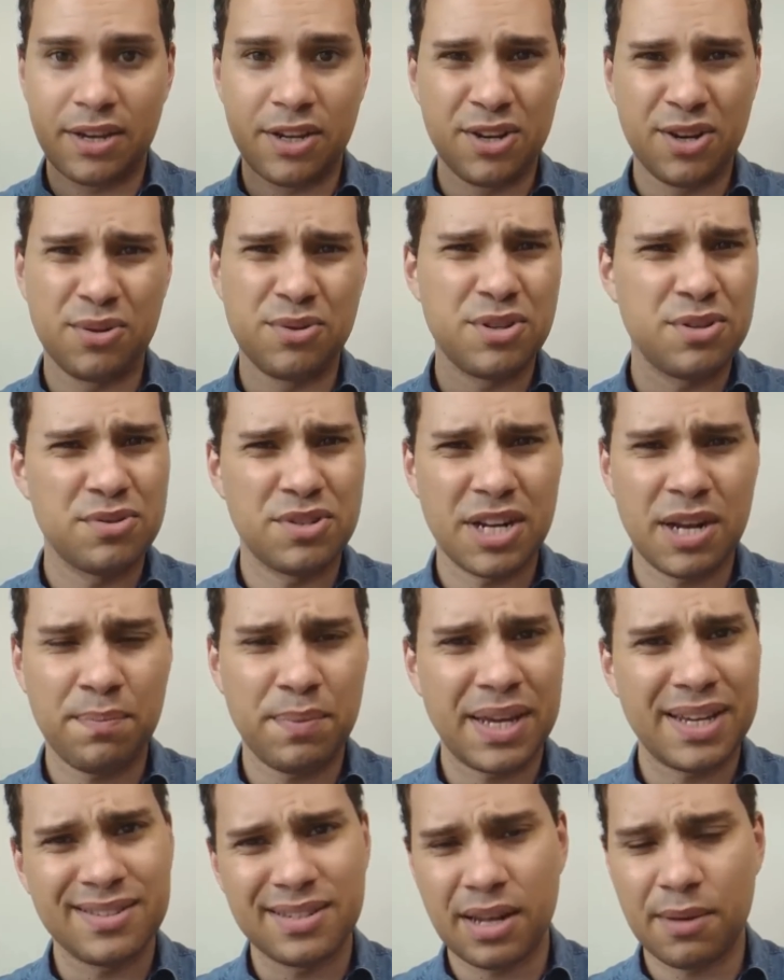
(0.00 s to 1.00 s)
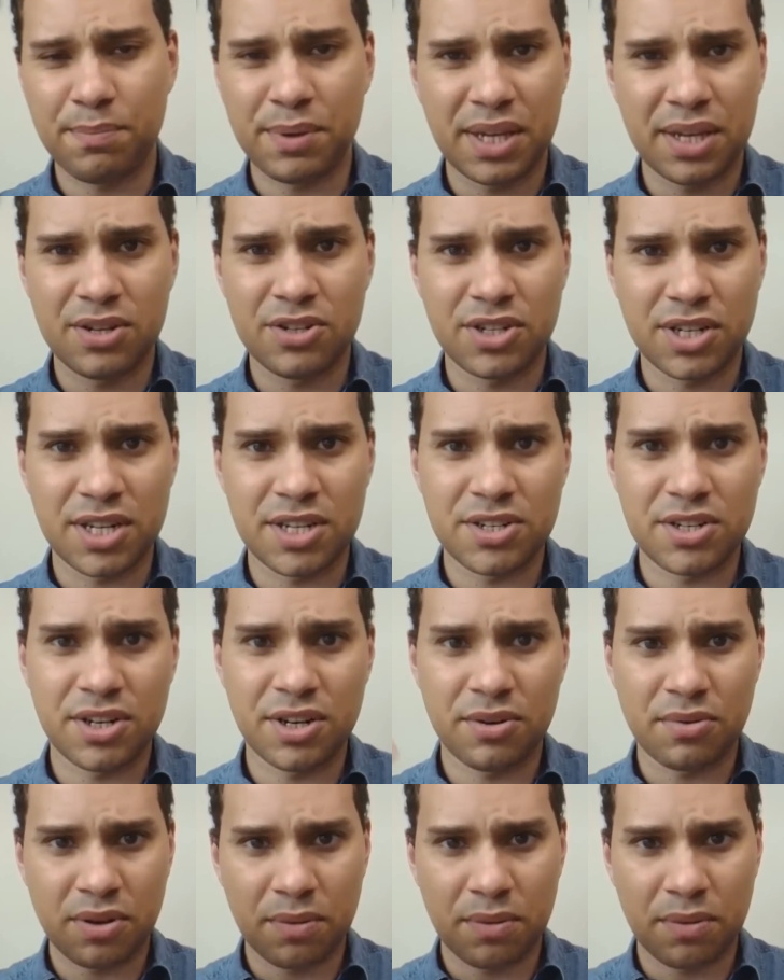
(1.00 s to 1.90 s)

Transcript: you know do jpegs not pngs you know